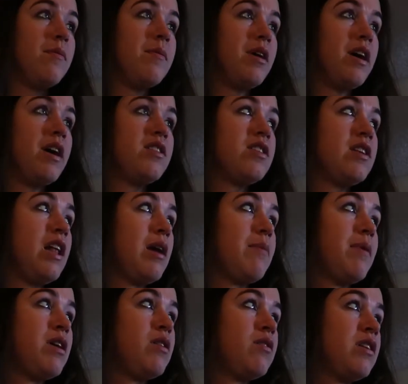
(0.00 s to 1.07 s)
but I had to like
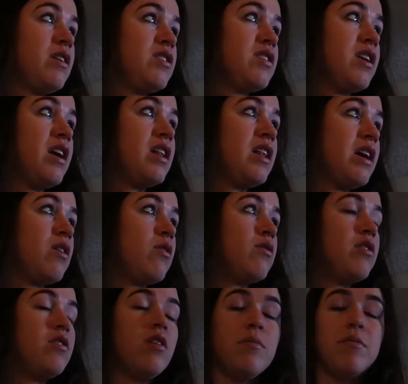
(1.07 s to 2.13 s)
manually say like all
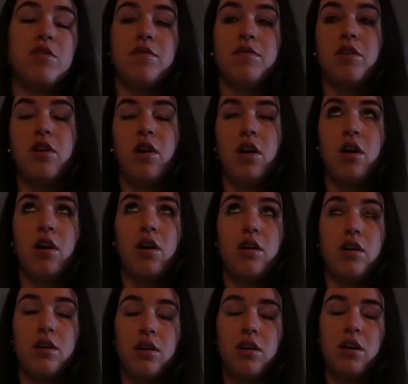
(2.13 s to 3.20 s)
the numbers of the card